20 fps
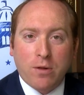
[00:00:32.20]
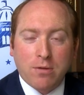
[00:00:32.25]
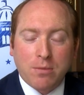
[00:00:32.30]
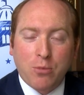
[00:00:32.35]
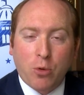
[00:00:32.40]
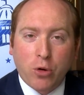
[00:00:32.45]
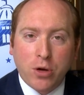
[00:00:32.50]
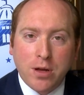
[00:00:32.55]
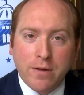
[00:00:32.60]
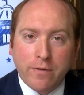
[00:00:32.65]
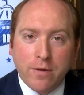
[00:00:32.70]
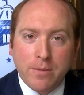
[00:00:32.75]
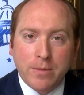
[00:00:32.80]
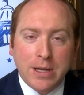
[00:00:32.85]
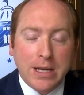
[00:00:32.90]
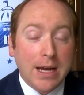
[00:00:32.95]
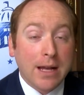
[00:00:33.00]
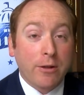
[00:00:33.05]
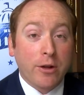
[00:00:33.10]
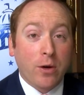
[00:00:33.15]
reporting from
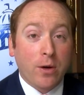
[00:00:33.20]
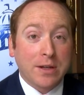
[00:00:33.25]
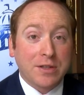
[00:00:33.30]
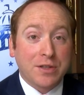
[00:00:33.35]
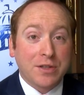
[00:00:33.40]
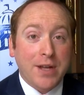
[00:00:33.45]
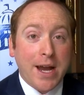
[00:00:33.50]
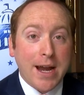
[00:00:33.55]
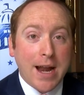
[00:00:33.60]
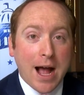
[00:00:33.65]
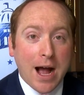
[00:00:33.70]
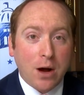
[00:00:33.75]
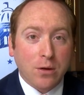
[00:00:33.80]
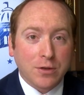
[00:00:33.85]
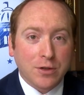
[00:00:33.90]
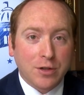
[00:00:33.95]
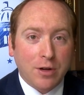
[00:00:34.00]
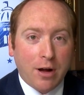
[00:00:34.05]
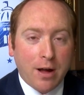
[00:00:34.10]
the Illinois State House